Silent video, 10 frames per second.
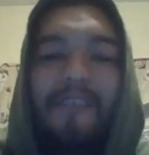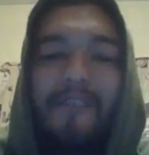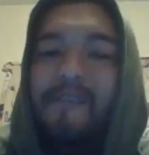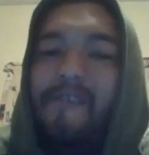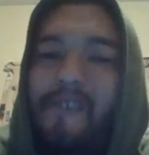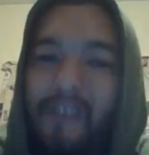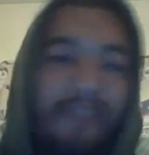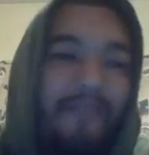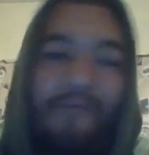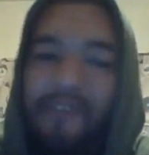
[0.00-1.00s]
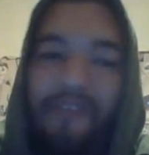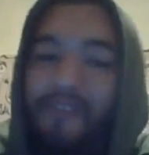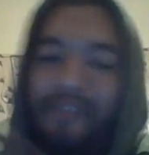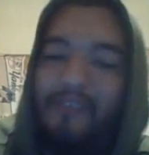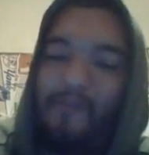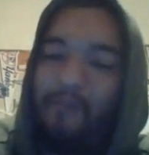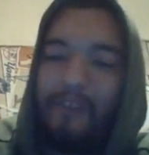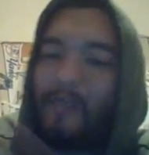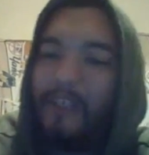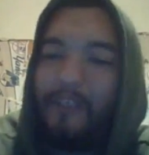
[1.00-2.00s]
to this tits for Wrestle
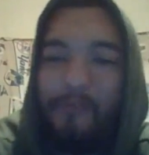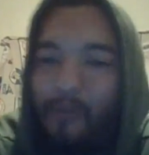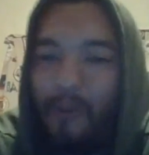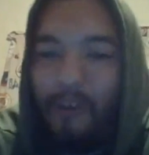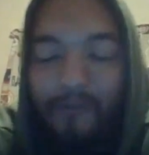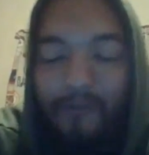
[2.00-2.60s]
Kingdom 12.